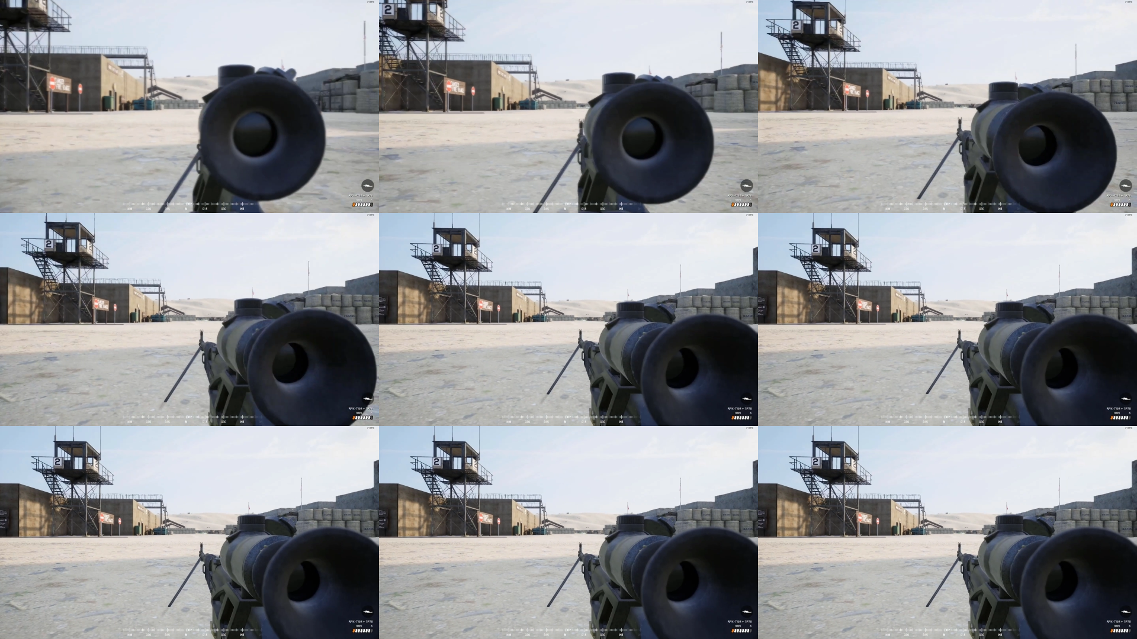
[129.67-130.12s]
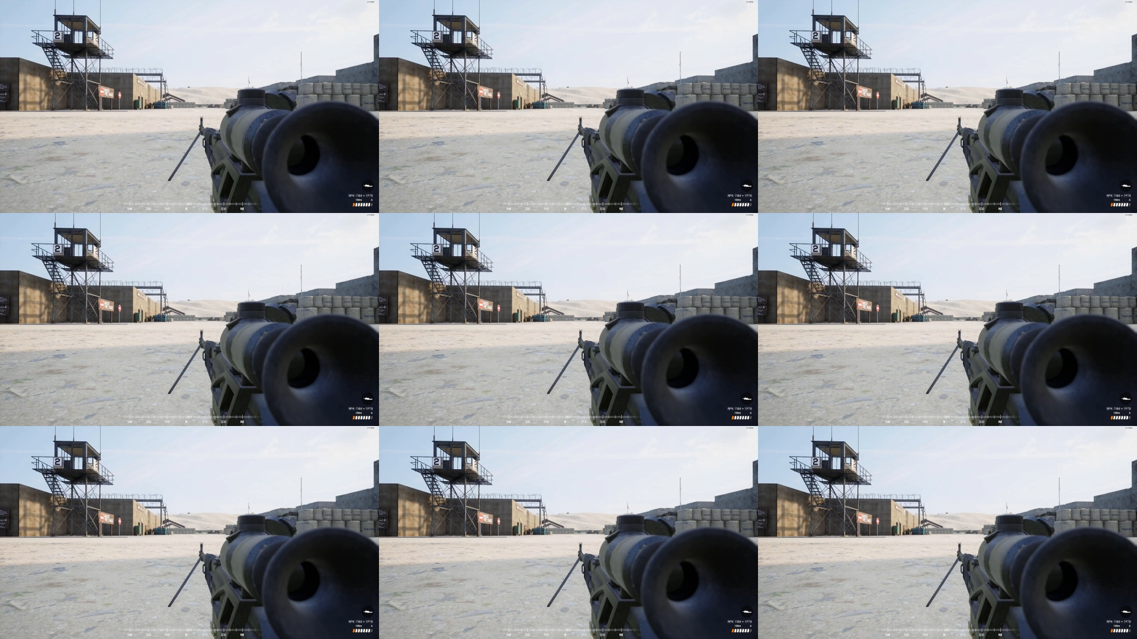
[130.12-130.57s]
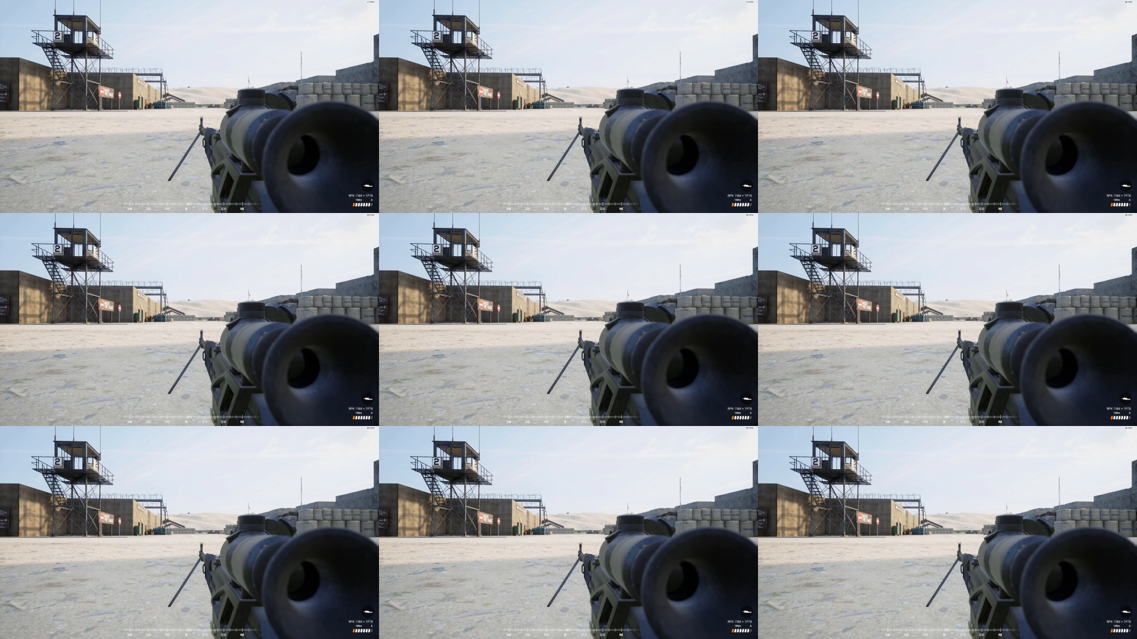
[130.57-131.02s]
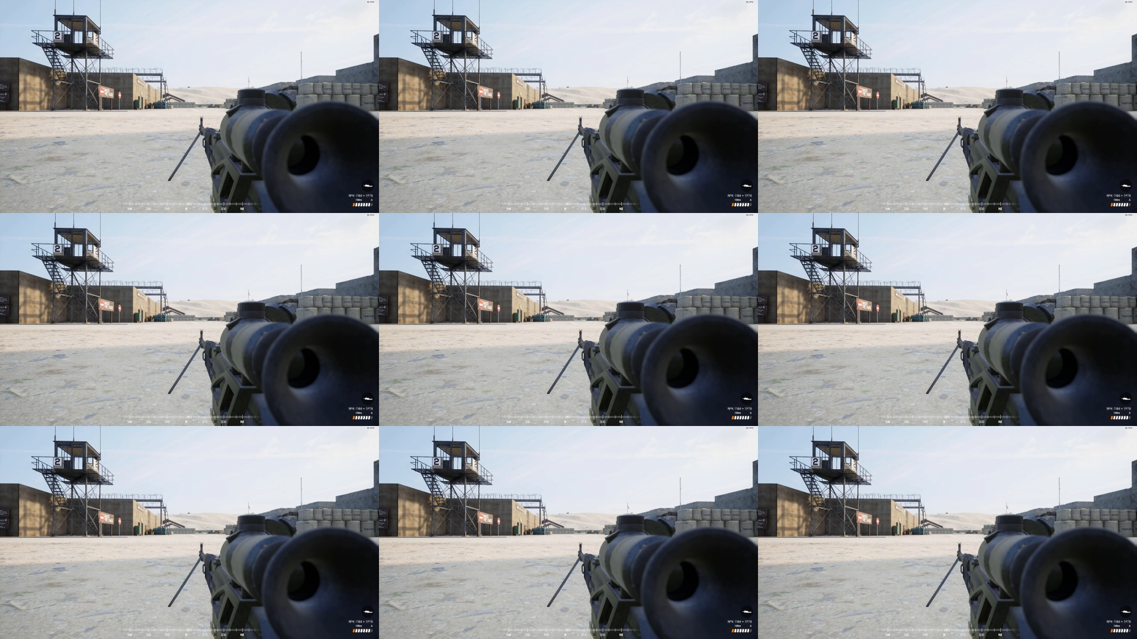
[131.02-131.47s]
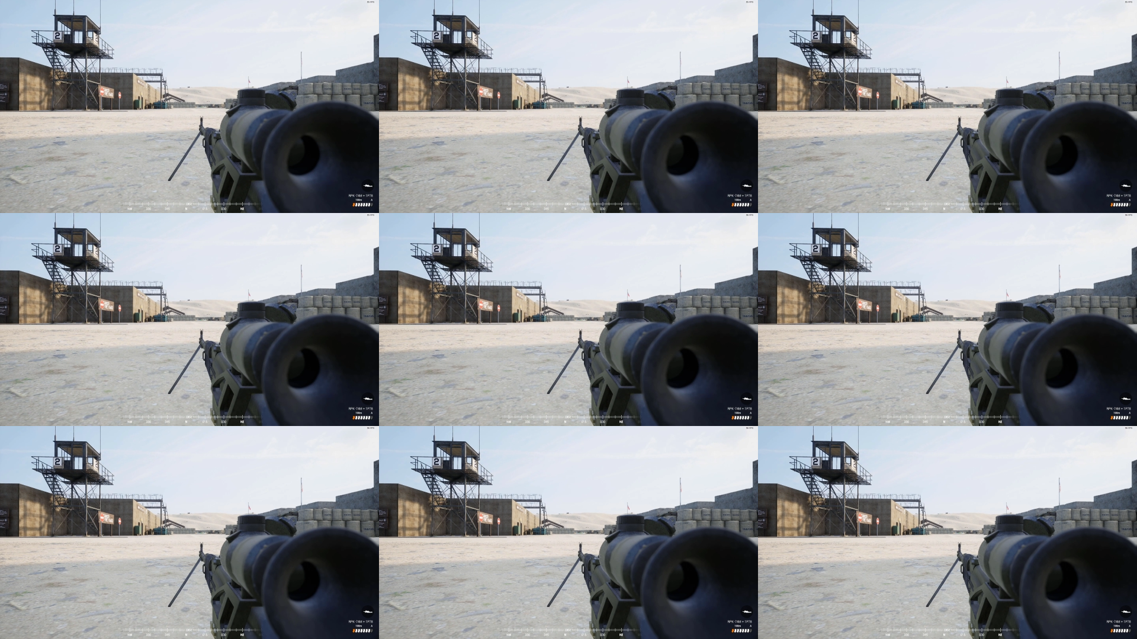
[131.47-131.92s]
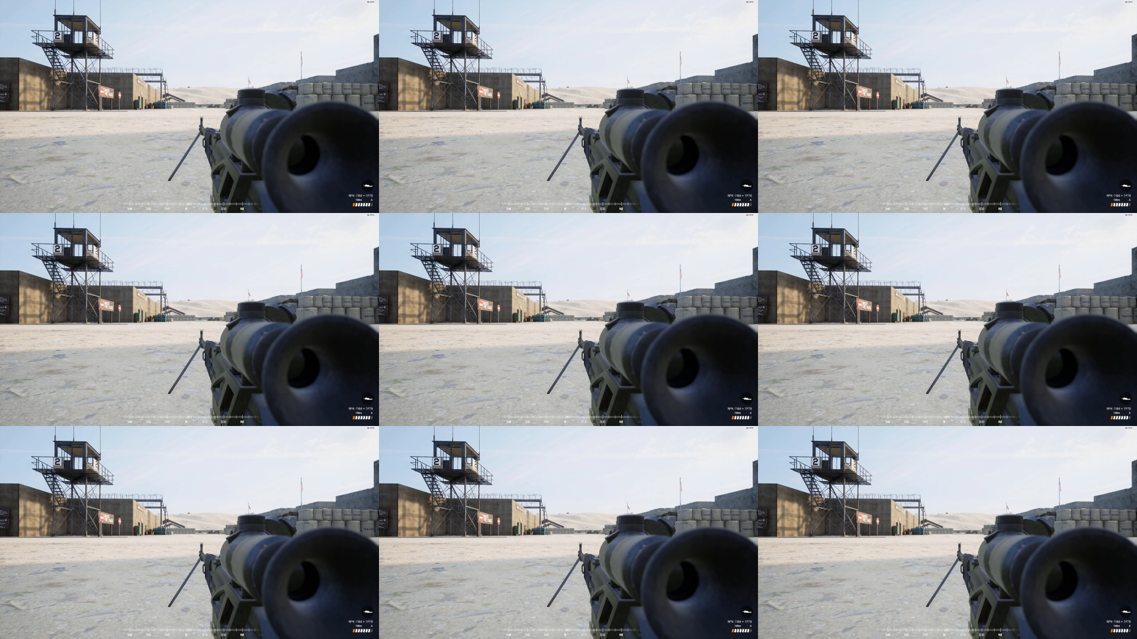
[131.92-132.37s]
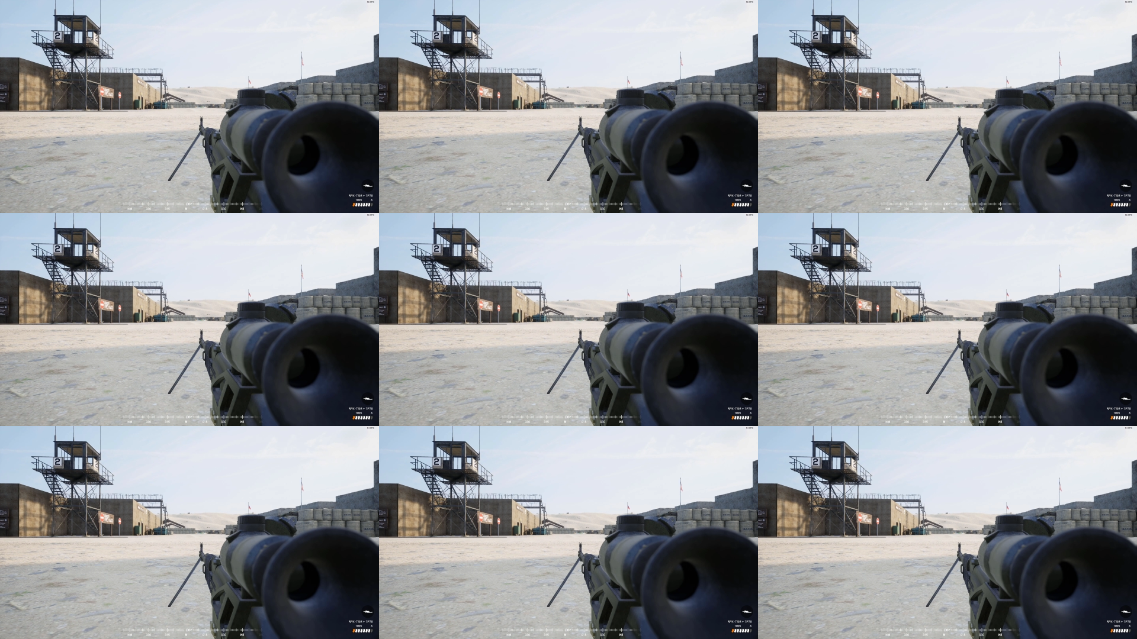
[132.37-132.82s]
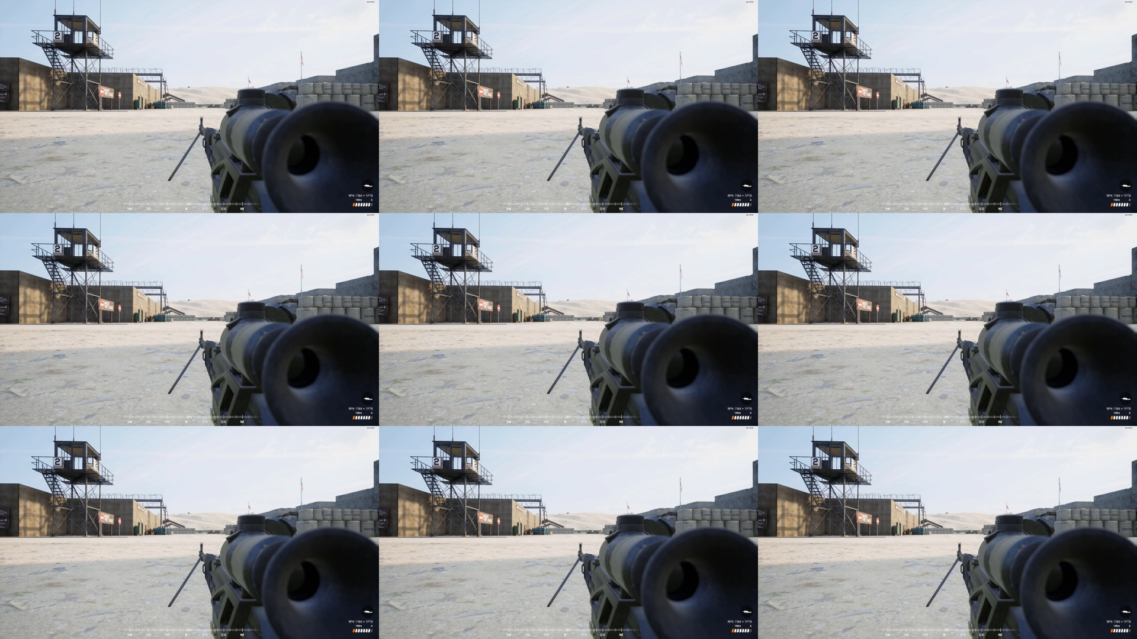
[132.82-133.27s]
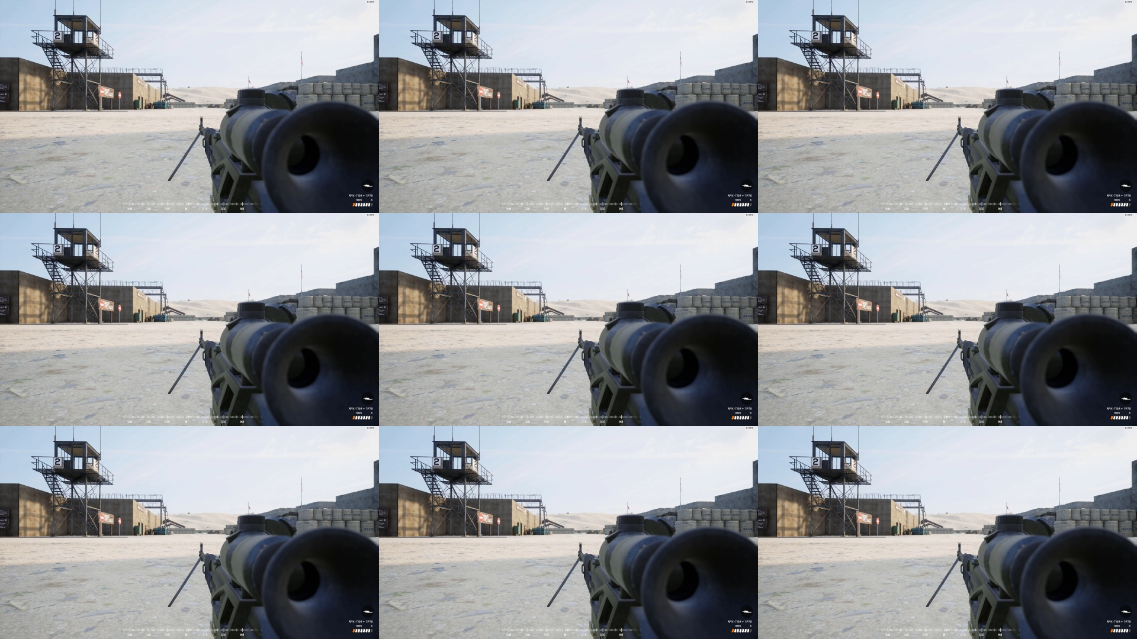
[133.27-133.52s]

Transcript: (no speaker visible)